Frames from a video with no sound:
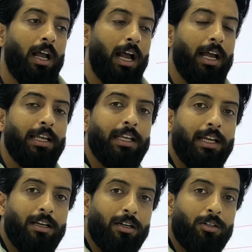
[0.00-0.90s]
I
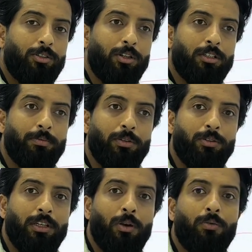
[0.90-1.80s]
can adjust
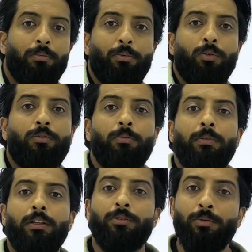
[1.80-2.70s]
because I want a beautiful
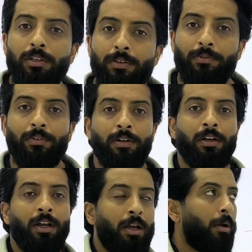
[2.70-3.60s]
place to live.
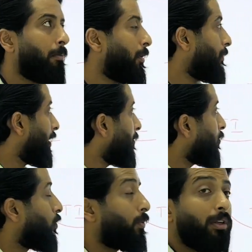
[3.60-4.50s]
But when
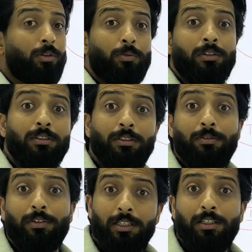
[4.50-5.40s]
I'm going towards the Wynn